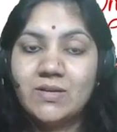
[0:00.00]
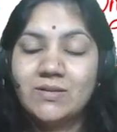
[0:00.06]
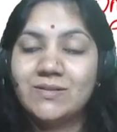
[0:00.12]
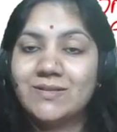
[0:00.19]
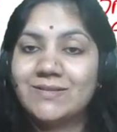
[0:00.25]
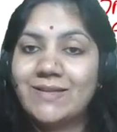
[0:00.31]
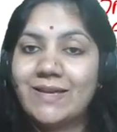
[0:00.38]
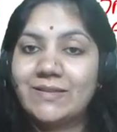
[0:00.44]

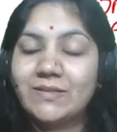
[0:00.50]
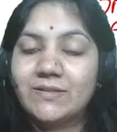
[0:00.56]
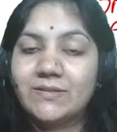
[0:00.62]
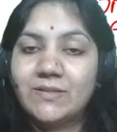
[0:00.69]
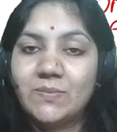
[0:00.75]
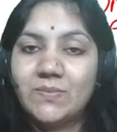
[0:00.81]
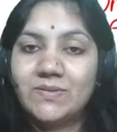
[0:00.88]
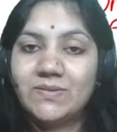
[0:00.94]
just like the
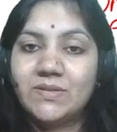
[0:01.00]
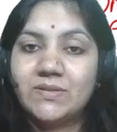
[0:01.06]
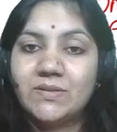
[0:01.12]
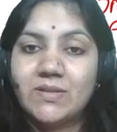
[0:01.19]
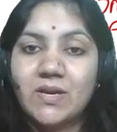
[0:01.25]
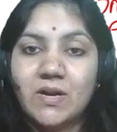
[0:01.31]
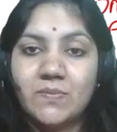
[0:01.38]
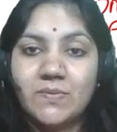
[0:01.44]
CPC,
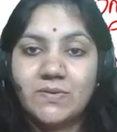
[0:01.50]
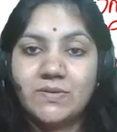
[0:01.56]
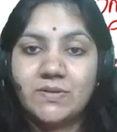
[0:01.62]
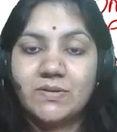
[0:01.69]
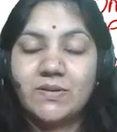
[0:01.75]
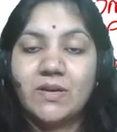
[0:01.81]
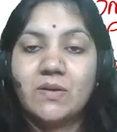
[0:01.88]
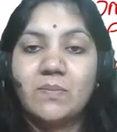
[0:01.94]

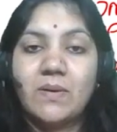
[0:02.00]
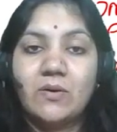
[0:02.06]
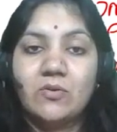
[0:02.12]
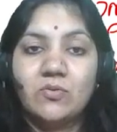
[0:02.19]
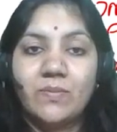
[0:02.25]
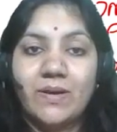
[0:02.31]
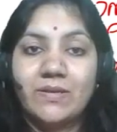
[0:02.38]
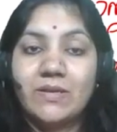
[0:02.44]
CRPC, they are
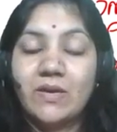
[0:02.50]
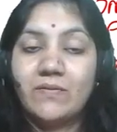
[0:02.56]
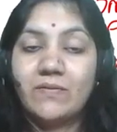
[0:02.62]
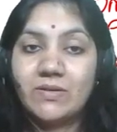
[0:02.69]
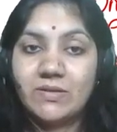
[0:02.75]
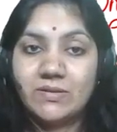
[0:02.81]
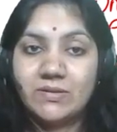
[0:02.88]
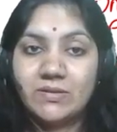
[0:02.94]
bound by the
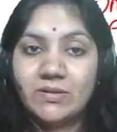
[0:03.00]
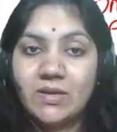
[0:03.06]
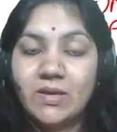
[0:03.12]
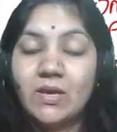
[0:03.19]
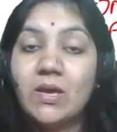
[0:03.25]
evidence.